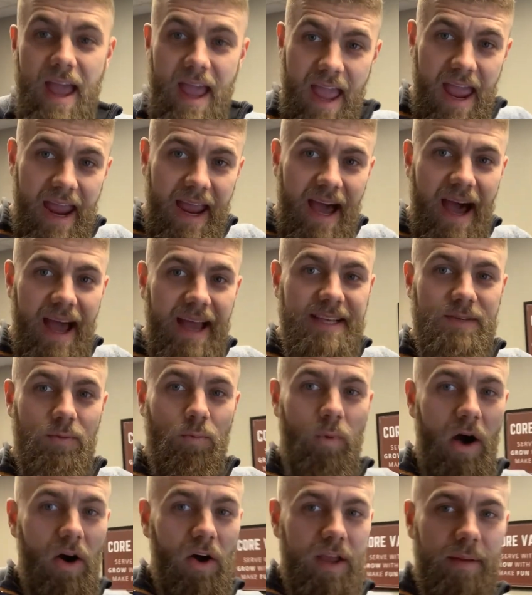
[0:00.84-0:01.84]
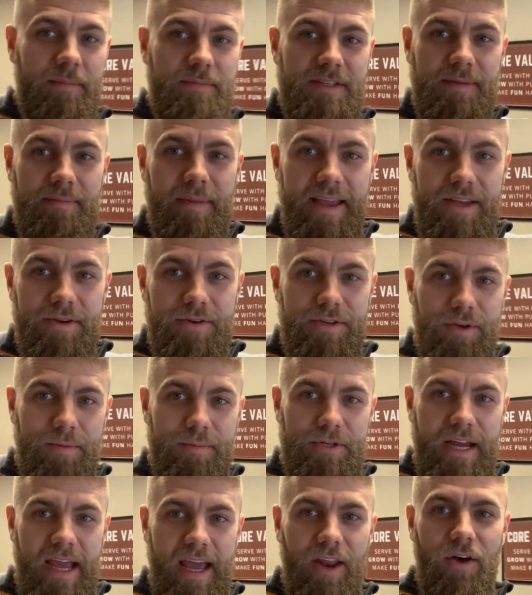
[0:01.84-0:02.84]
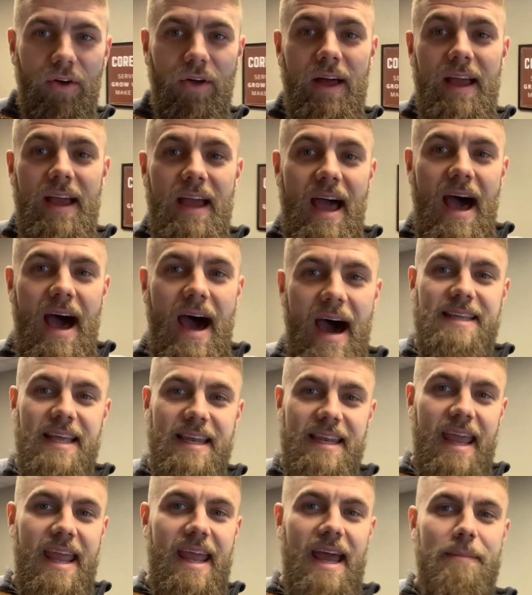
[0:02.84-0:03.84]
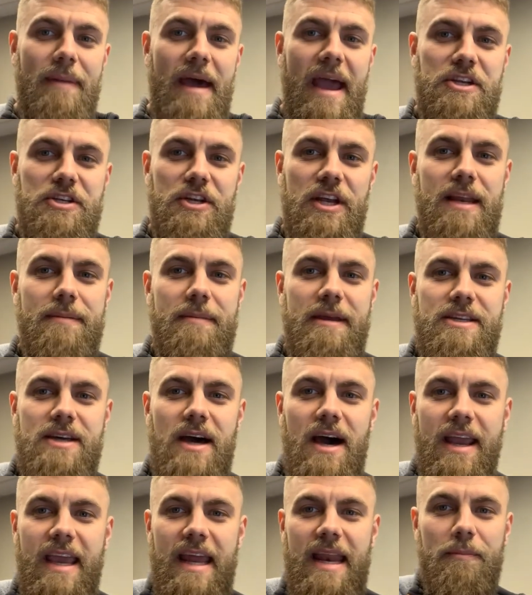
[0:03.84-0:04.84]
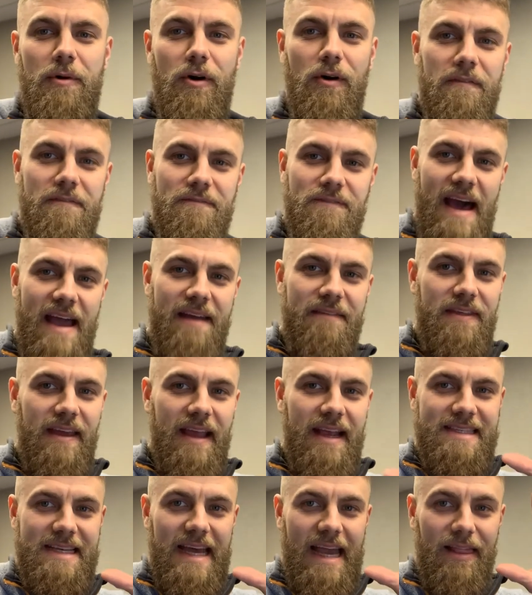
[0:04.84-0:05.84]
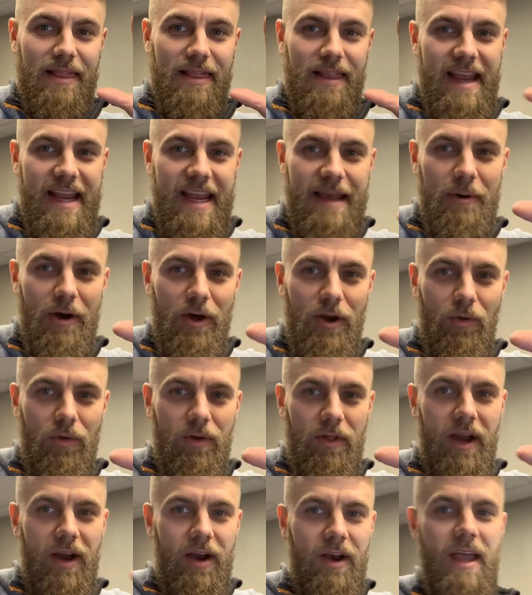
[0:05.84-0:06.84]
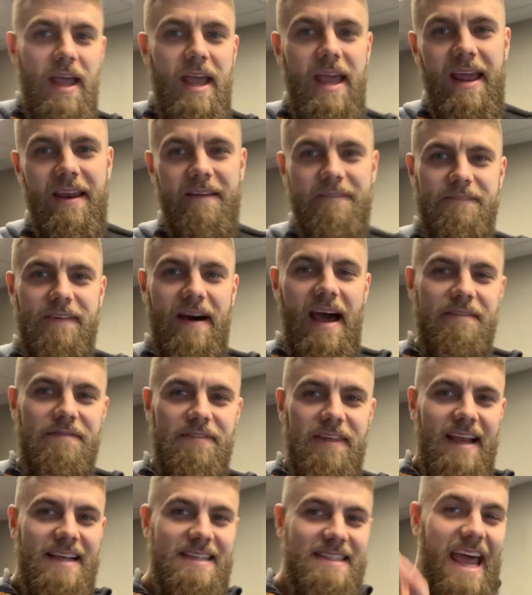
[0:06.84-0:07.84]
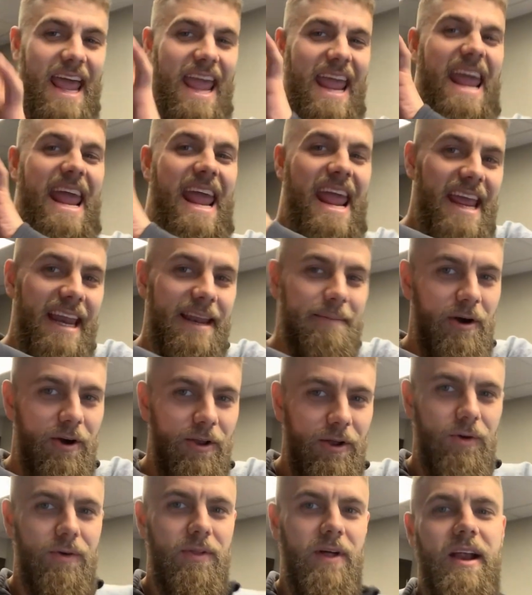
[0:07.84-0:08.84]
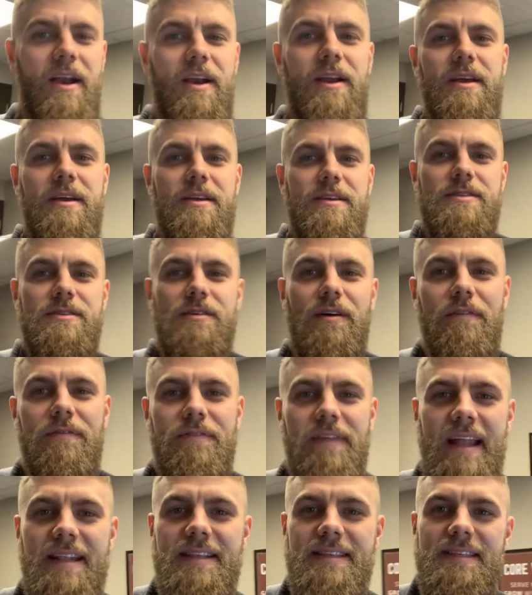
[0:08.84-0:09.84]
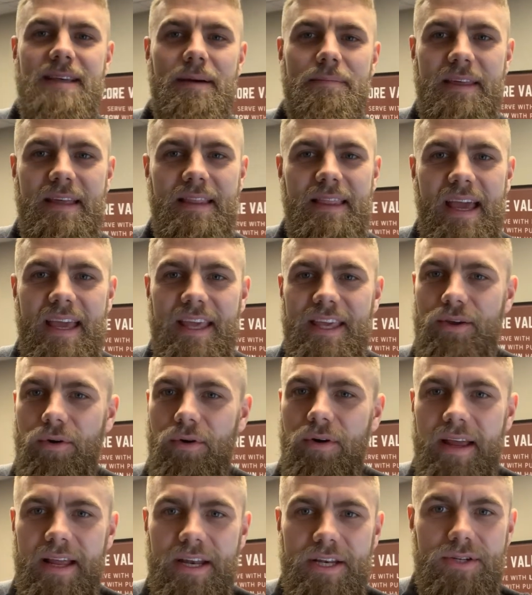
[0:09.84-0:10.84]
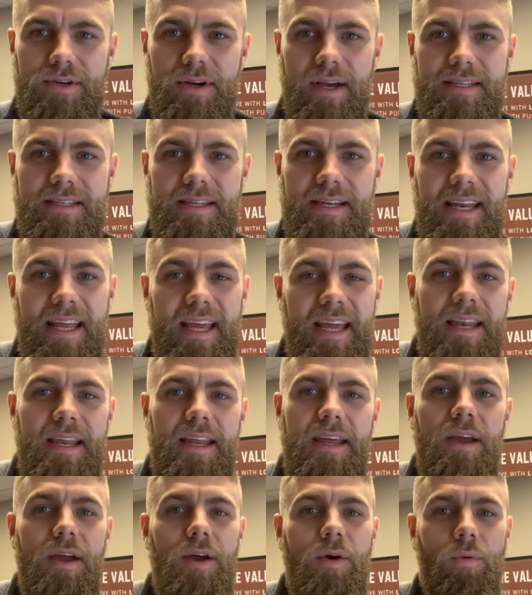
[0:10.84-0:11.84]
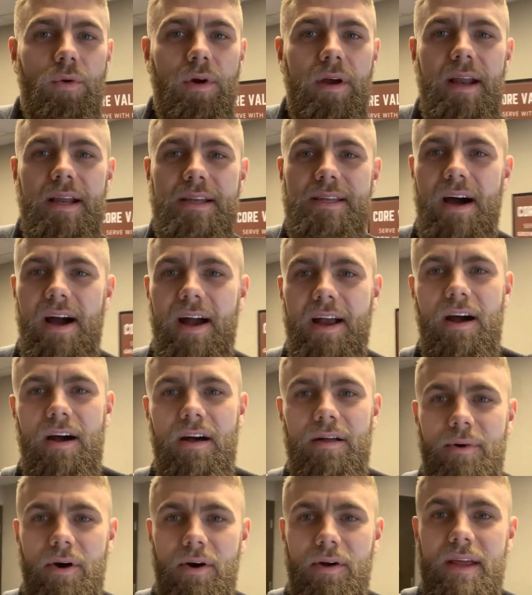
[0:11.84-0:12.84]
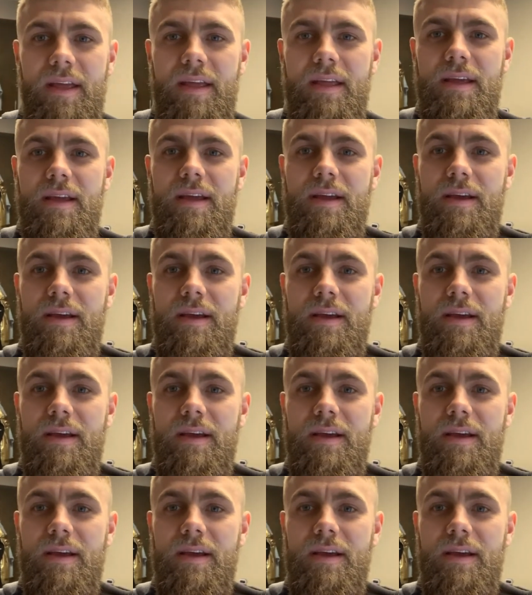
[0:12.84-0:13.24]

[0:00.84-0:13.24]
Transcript: Hey guys, welcome to my YouTube channel. Today I'm actually going to be talking about 5 things I like about Eau Claire and 5 things I hate about Eau Claire. So if that's something that you're interested in, we're going to talk all about it